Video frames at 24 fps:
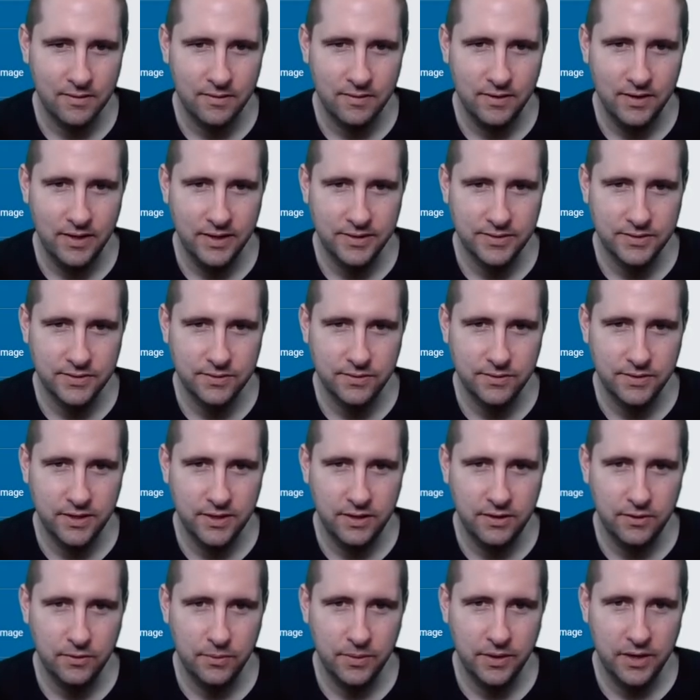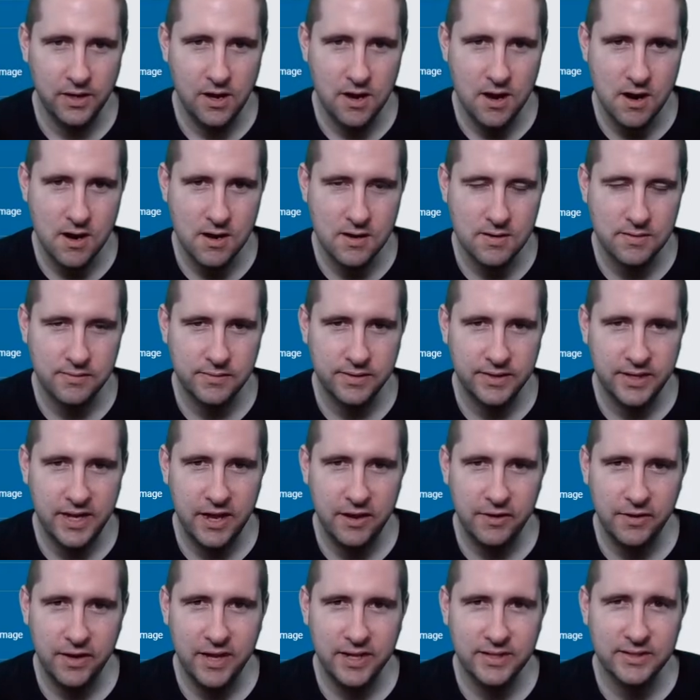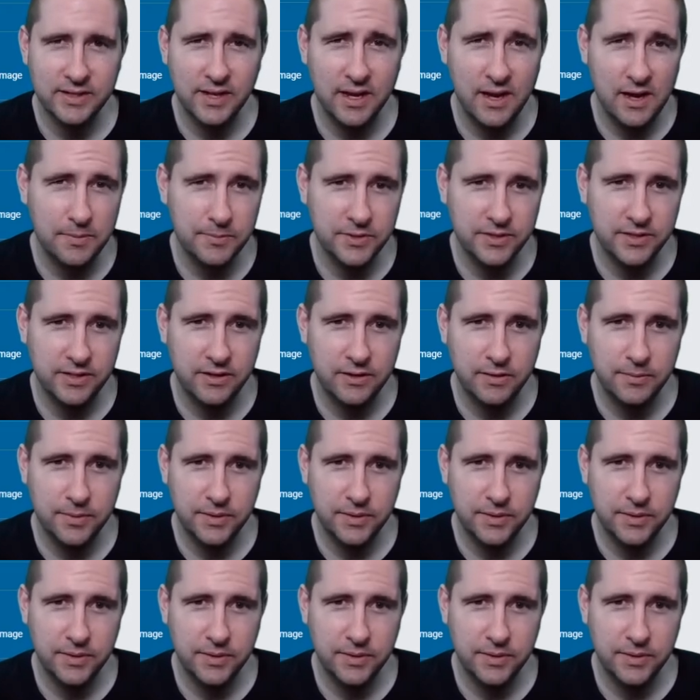All right, so here we are. Now it has commas here,